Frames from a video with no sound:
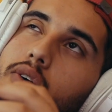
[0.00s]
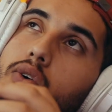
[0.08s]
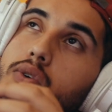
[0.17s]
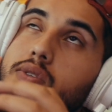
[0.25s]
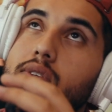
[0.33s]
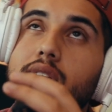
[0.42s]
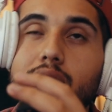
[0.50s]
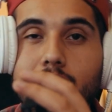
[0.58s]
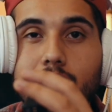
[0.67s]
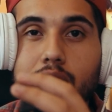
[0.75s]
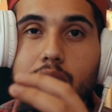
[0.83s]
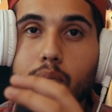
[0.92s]
oh,
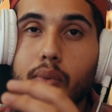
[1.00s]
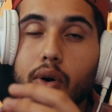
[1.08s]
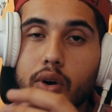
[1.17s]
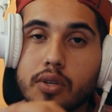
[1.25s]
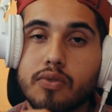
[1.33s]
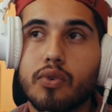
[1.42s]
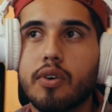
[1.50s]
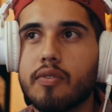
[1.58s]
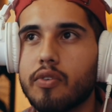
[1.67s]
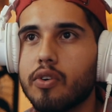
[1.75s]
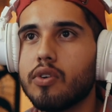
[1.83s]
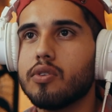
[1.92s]
16 bars for a
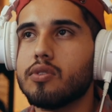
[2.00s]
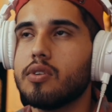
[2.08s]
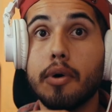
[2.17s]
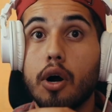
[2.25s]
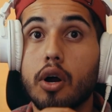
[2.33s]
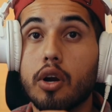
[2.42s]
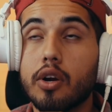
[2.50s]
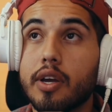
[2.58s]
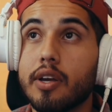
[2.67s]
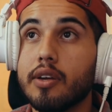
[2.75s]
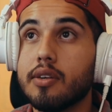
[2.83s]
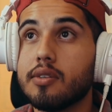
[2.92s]
verse. Bar
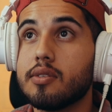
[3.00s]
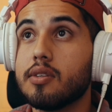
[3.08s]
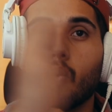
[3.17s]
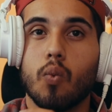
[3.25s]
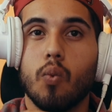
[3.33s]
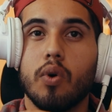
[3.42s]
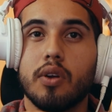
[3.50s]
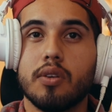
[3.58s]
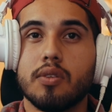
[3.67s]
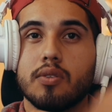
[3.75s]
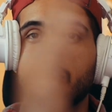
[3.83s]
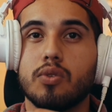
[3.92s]
is
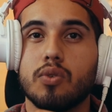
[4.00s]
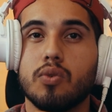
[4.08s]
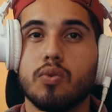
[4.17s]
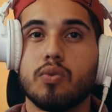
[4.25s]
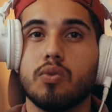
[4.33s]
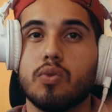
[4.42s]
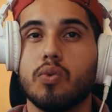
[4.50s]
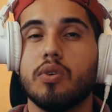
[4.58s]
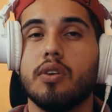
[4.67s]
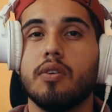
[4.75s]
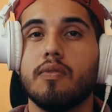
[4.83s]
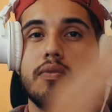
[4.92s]
1, 2,
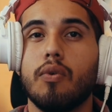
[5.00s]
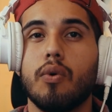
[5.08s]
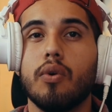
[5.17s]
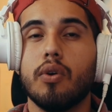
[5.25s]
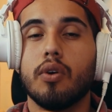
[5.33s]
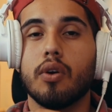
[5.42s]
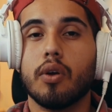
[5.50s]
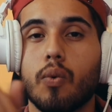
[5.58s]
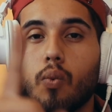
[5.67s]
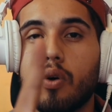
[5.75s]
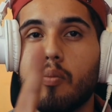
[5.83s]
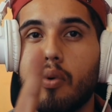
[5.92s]
3, 4,
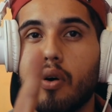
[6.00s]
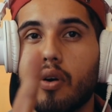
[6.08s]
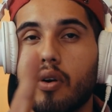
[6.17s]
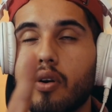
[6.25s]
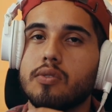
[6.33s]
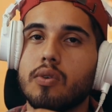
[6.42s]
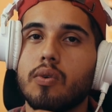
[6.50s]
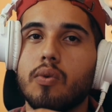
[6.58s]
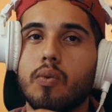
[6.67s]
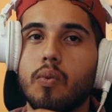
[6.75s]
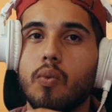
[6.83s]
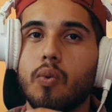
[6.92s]
1 bar. So
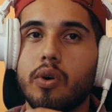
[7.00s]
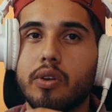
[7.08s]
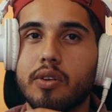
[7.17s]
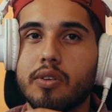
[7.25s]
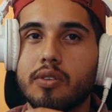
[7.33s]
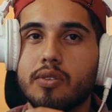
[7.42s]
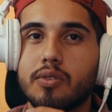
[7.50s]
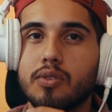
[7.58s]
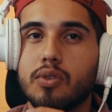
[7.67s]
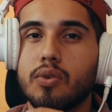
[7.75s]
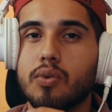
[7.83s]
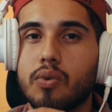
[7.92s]
1,
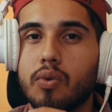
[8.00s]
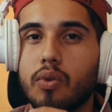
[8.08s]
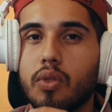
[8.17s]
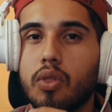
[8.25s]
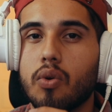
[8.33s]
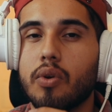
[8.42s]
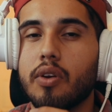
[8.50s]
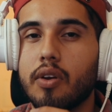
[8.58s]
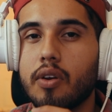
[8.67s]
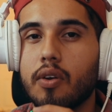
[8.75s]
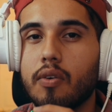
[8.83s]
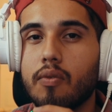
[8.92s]
2, 3,
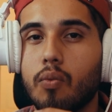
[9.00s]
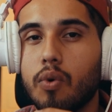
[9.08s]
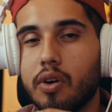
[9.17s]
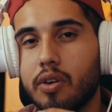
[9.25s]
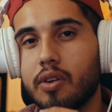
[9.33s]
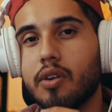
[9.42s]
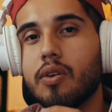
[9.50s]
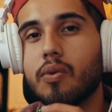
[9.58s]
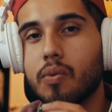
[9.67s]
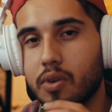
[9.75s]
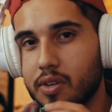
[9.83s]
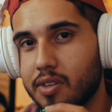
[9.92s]
1,
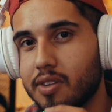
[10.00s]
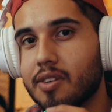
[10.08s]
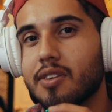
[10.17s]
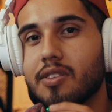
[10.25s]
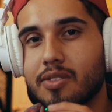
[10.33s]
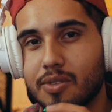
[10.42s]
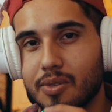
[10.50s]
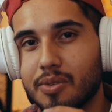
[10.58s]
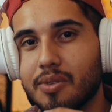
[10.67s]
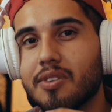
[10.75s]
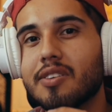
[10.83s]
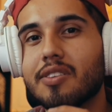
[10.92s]
1,
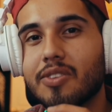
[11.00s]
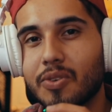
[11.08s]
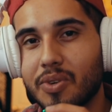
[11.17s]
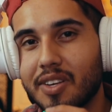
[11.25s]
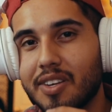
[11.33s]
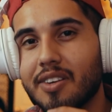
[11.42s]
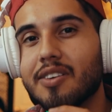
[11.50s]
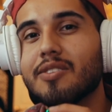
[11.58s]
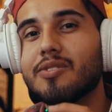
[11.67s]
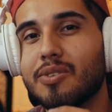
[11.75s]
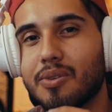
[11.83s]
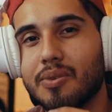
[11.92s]
2, 3,
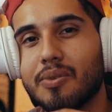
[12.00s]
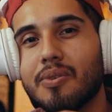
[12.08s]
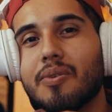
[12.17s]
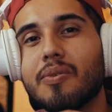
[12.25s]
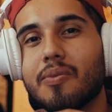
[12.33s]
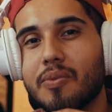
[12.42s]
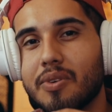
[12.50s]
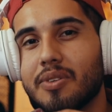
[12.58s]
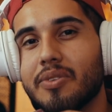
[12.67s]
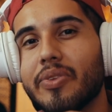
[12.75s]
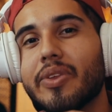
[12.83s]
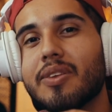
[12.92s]
2,
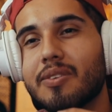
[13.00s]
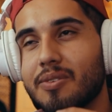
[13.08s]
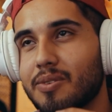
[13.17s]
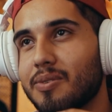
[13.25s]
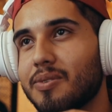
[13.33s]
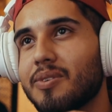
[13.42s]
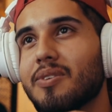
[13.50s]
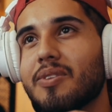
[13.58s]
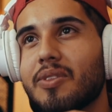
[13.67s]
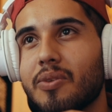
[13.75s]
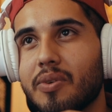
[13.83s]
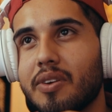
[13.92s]
1, 2,
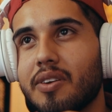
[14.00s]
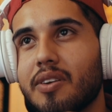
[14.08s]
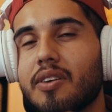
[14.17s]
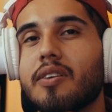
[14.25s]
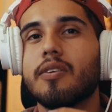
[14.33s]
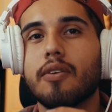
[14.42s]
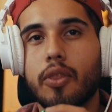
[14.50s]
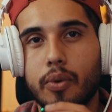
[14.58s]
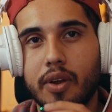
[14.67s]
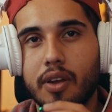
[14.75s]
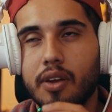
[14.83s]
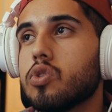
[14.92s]
3,
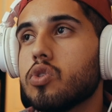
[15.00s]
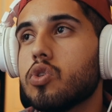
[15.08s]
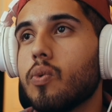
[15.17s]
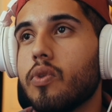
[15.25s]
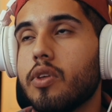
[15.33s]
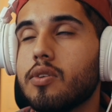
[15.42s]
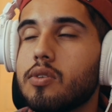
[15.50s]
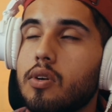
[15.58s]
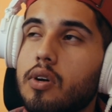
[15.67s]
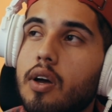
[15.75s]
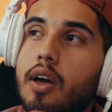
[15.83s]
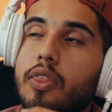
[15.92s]
3. So in this
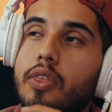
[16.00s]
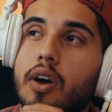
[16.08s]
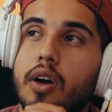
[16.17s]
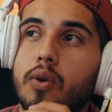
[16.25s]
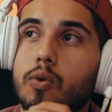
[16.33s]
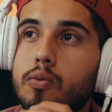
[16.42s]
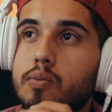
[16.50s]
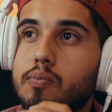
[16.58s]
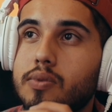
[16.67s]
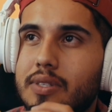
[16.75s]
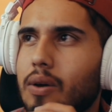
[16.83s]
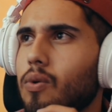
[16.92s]
song, I thought it would
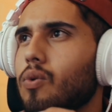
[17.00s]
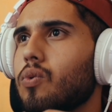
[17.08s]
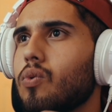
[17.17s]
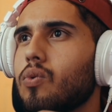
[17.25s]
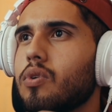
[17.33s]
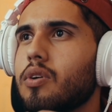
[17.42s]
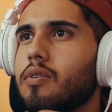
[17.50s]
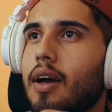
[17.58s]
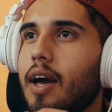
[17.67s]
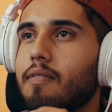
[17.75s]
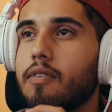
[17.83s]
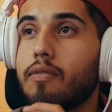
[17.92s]
sound cool if I
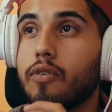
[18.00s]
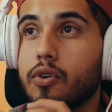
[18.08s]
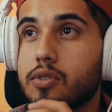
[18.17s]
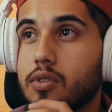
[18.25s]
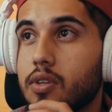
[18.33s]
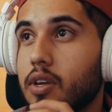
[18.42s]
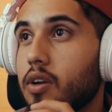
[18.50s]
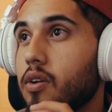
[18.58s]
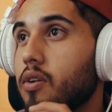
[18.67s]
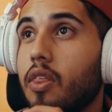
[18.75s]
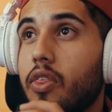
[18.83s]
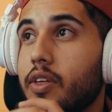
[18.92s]
have a verse in
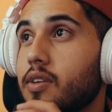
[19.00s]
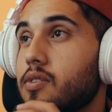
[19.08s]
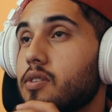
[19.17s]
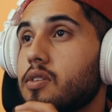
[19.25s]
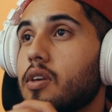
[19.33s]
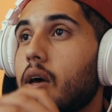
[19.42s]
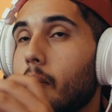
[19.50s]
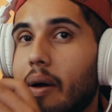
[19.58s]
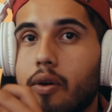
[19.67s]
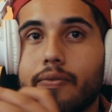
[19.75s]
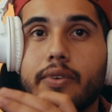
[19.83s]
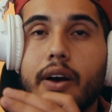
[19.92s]
here this
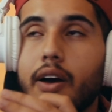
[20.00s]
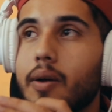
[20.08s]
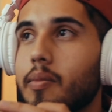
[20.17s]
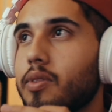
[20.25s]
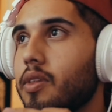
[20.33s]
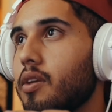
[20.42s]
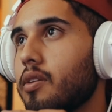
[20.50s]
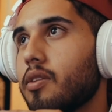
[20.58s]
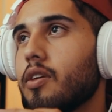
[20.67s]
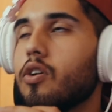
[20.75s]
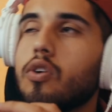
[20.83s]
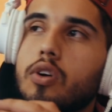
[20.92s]
amount of time, and then the
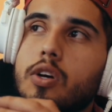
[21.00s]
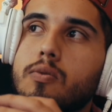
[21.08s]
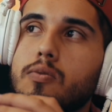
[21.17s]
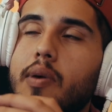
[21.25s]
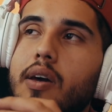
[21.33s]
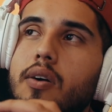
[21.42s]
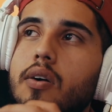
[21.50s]
hook comes back